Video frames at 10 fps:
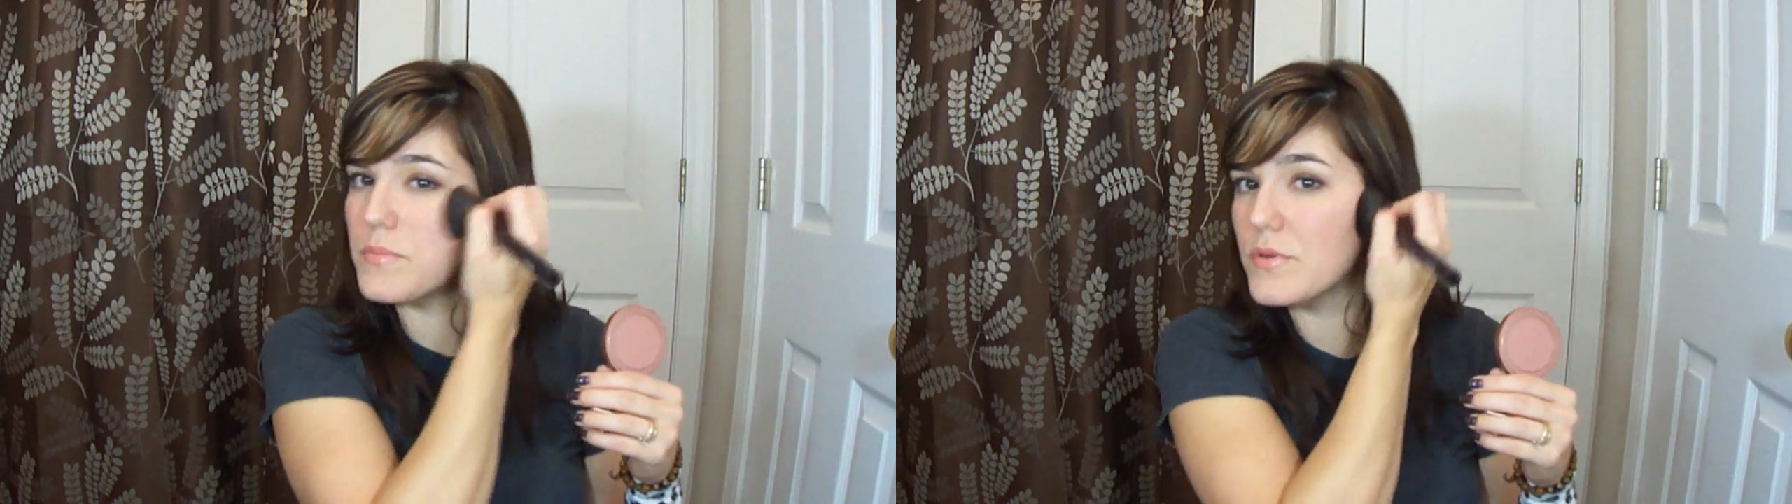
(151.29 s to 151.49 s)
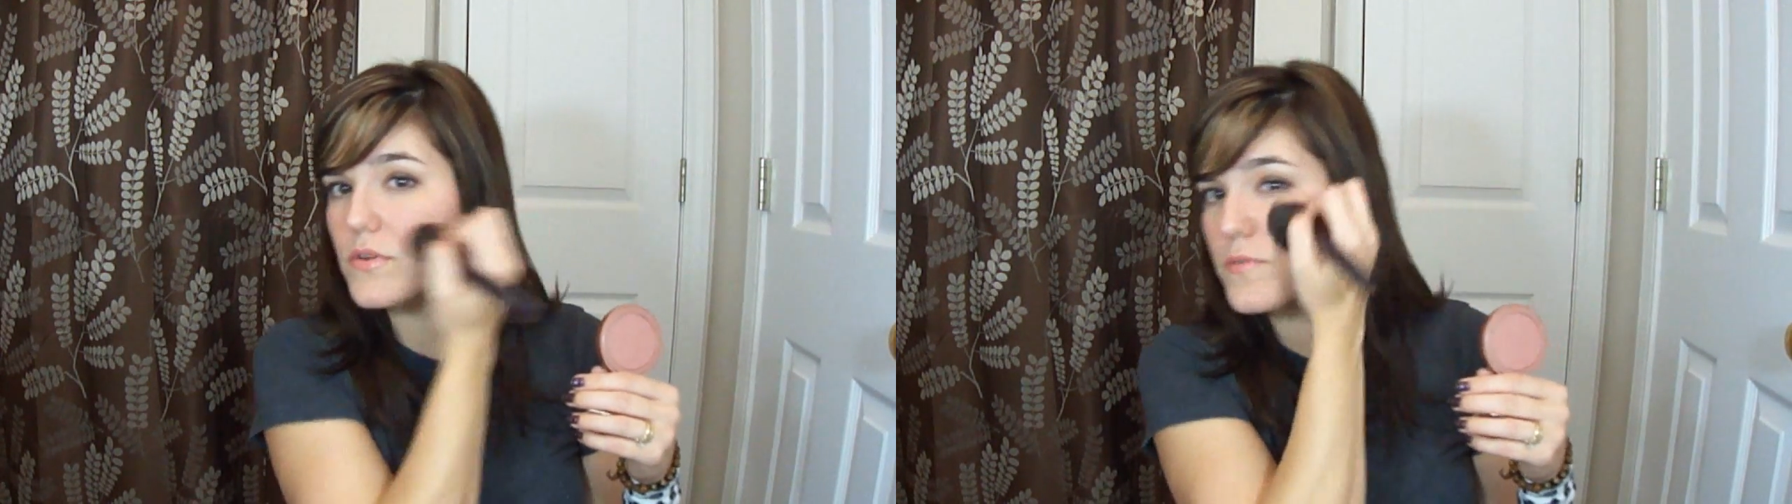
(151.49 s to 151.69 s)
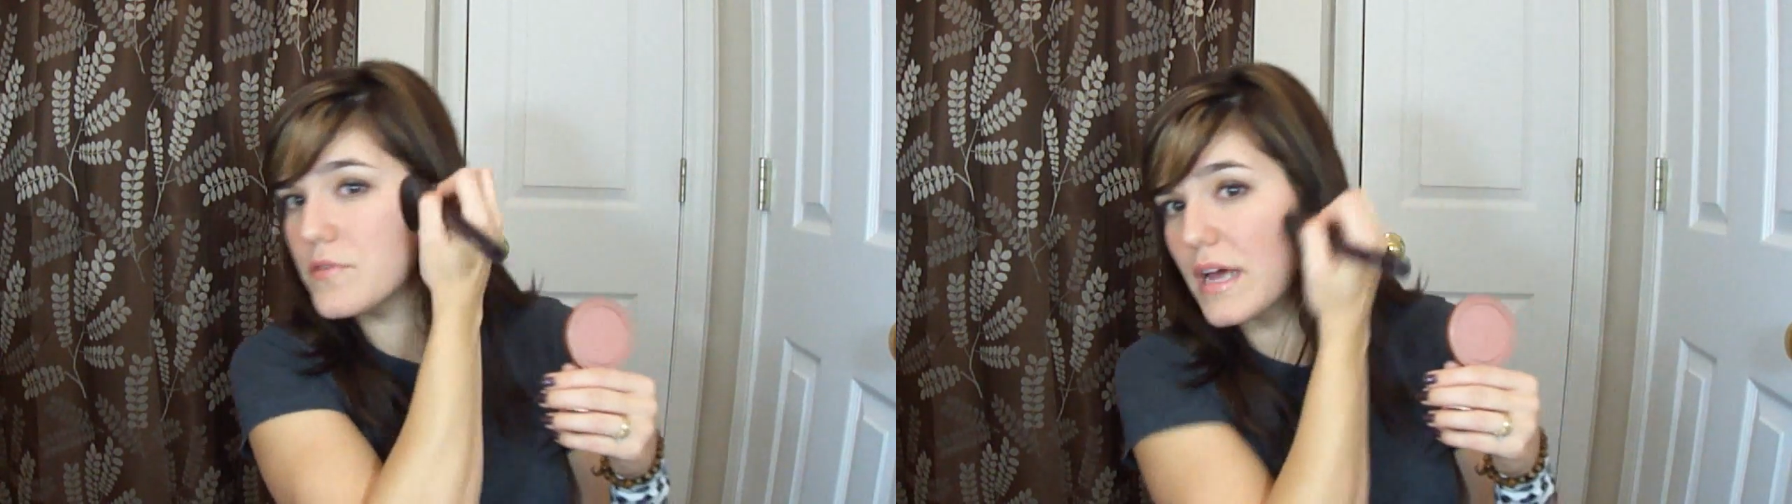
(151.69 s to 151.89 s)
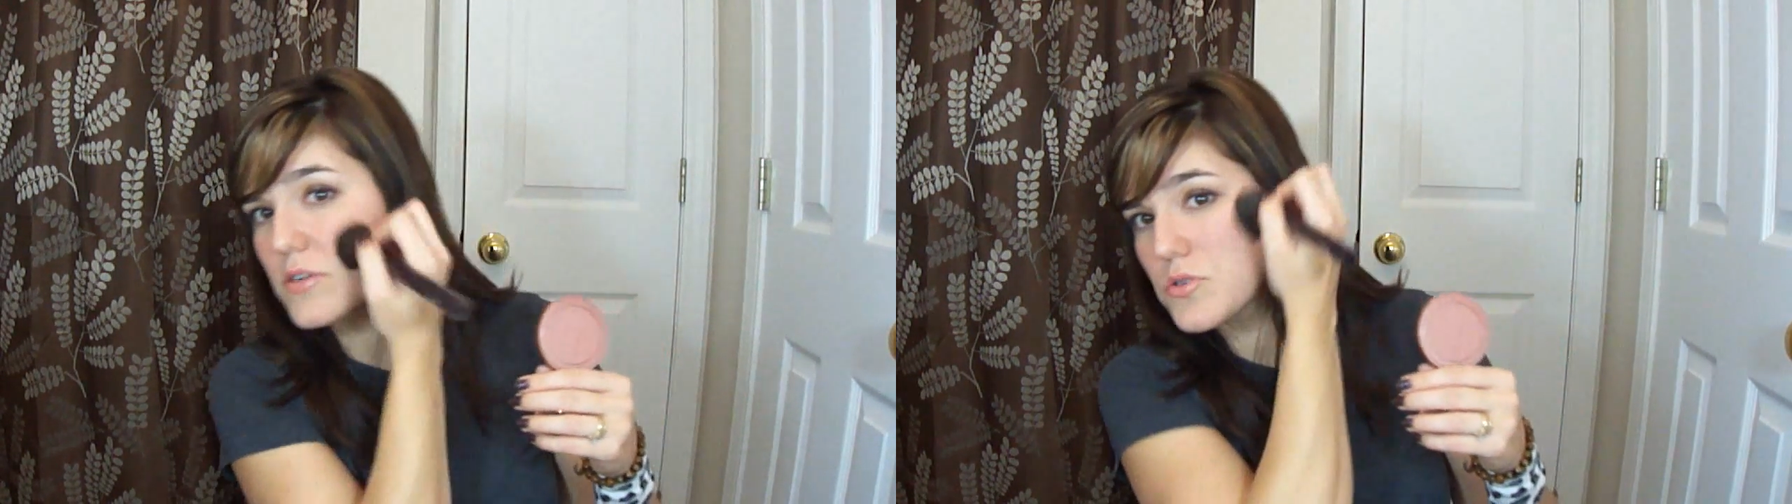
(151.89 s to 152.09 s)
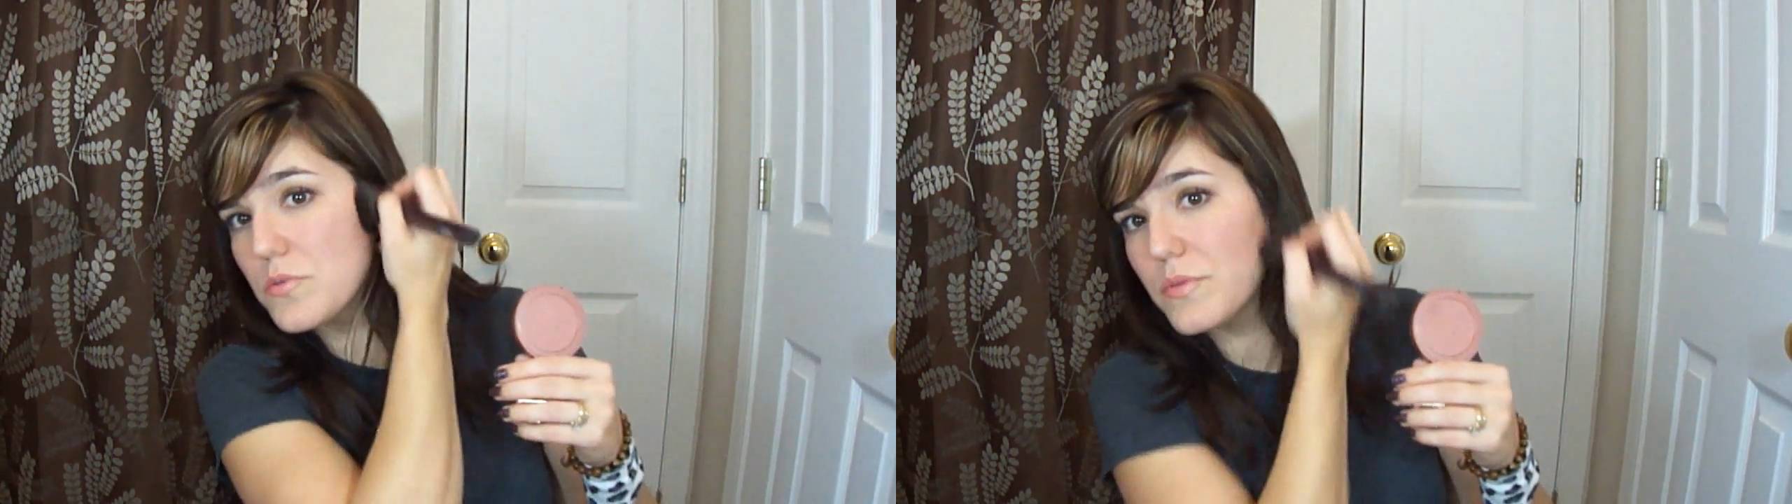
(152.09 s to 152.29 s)
a beautiful
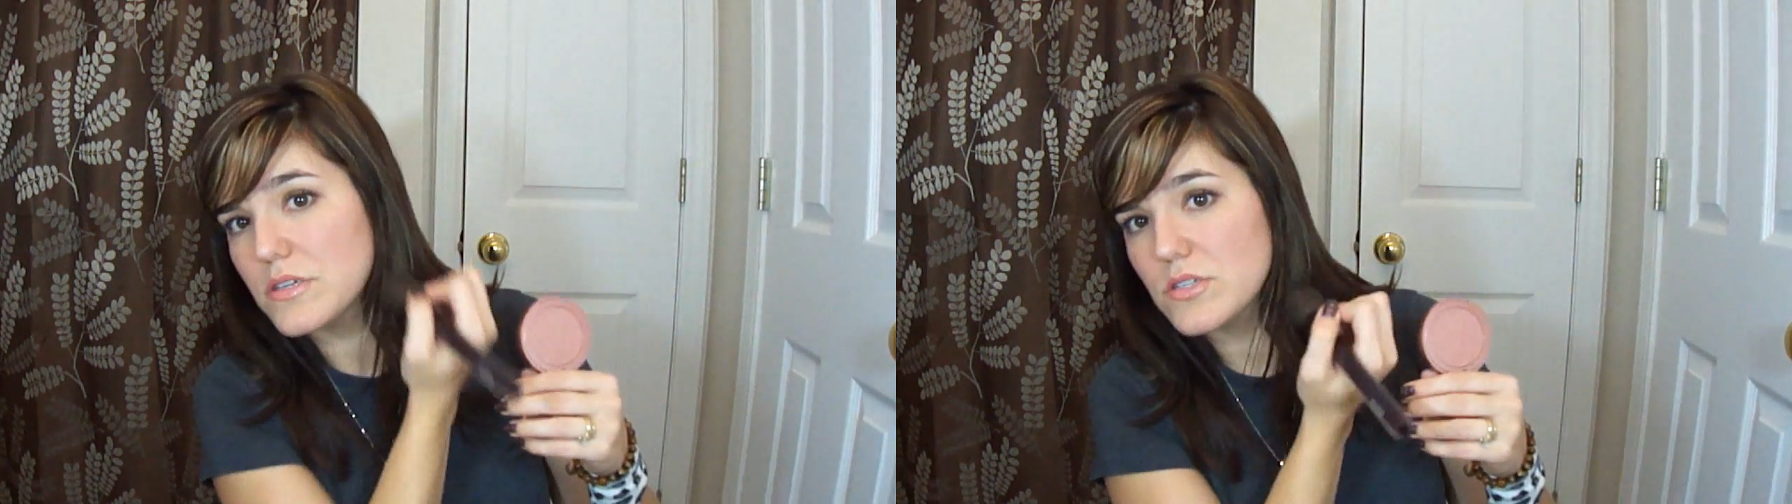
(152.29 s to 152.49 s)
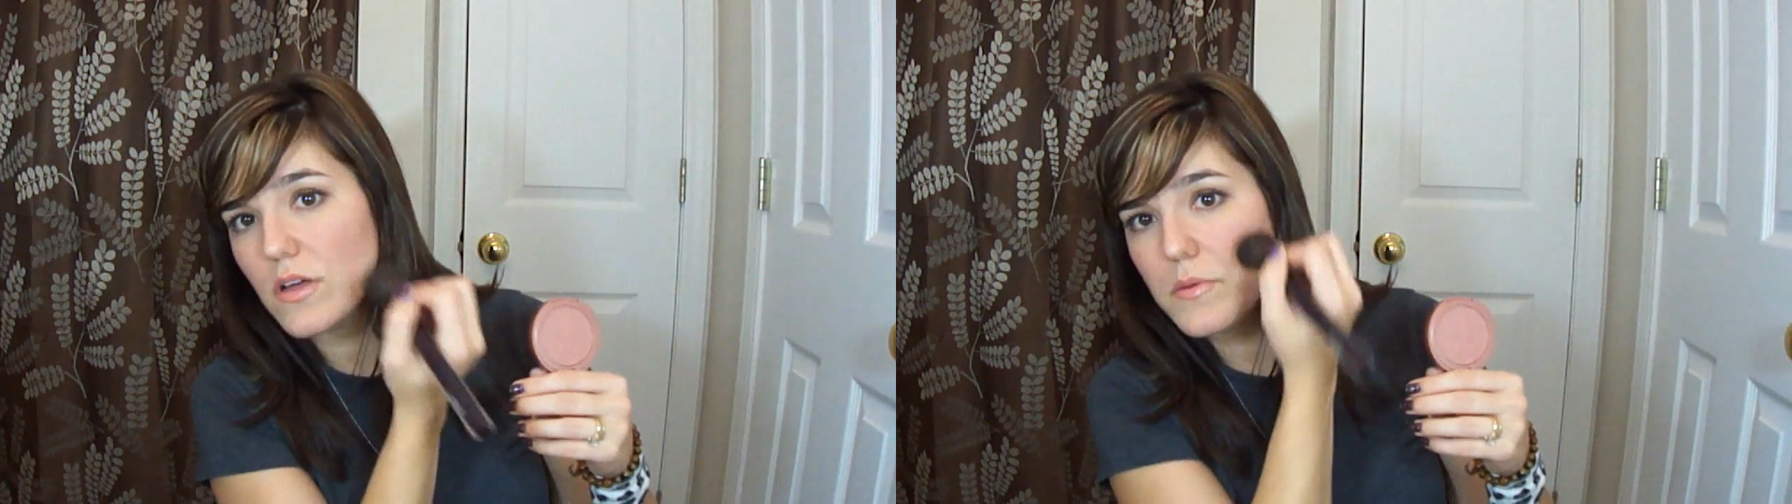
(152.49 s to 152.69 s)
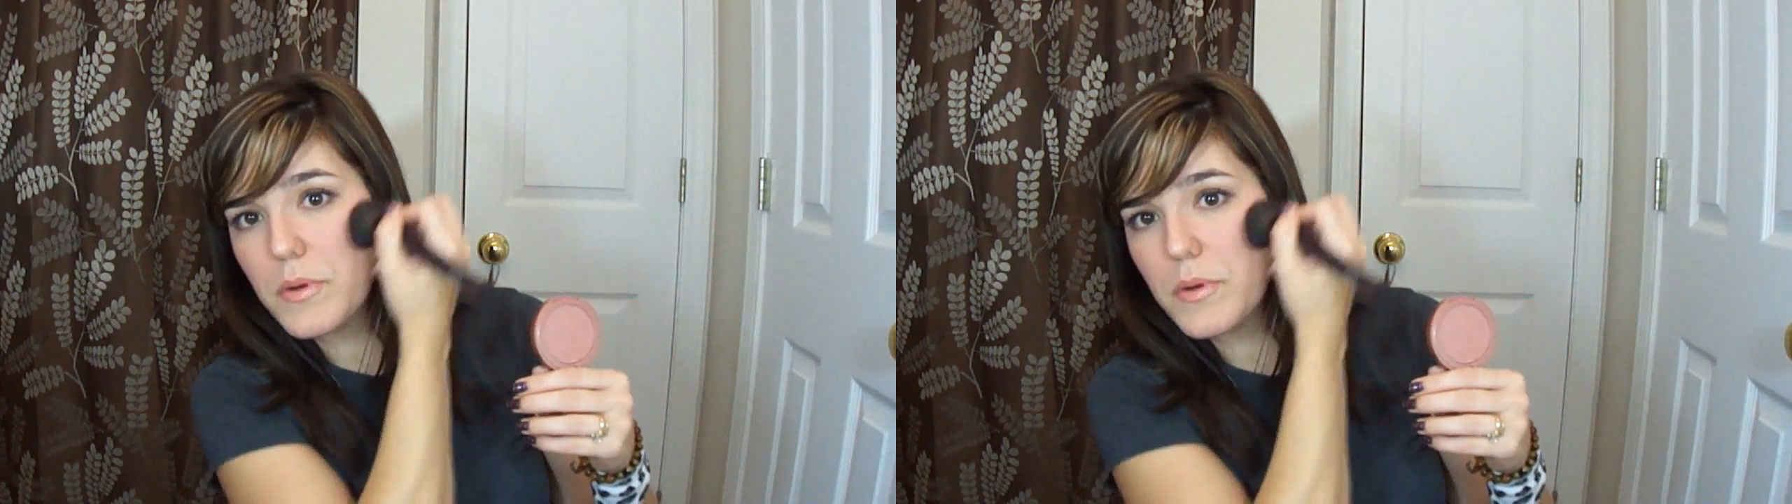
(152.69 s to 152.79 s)
natural blush color,